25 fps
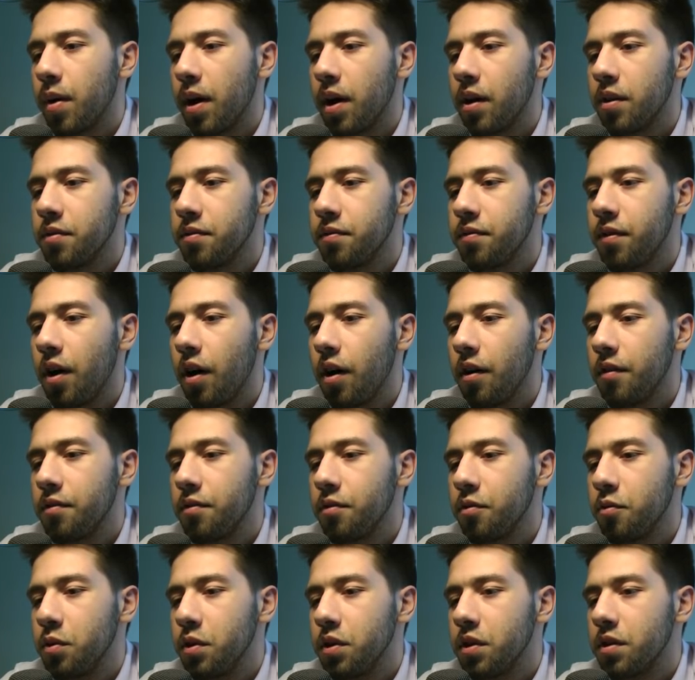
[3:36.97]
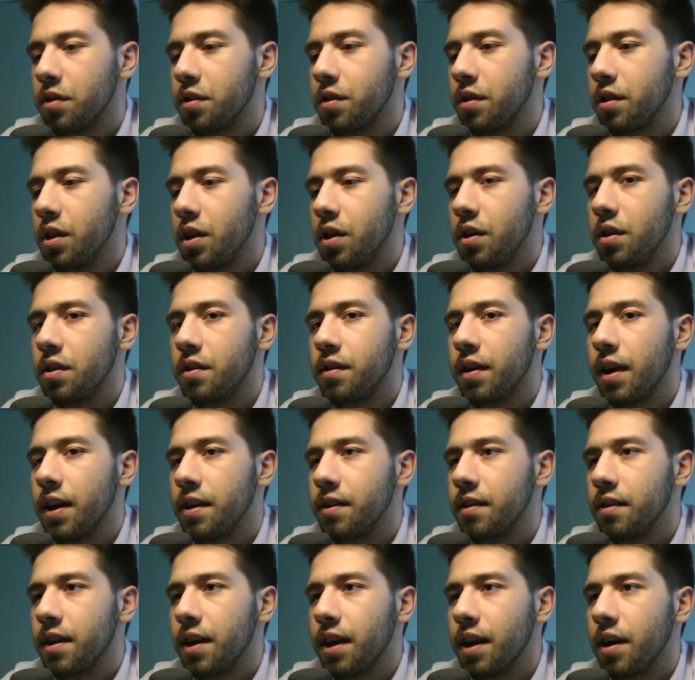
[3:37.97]
out of FoV with the
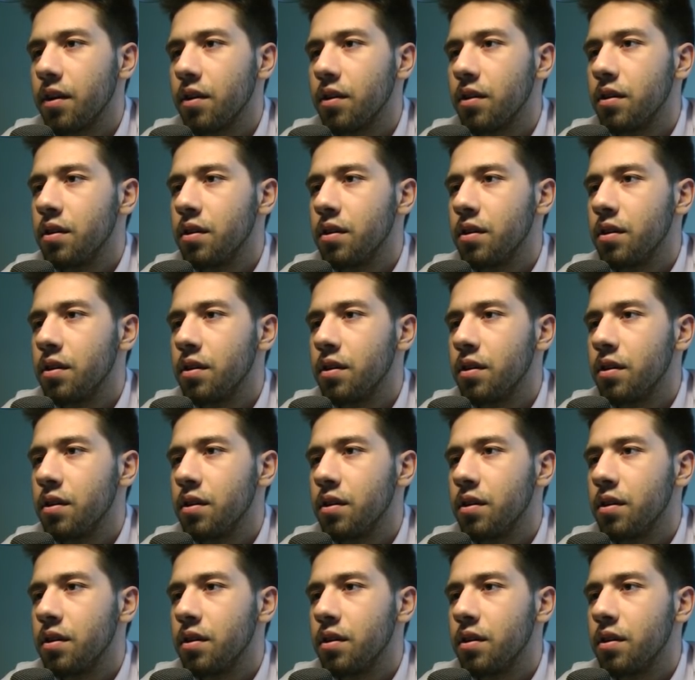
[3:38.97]
Tainted Ale.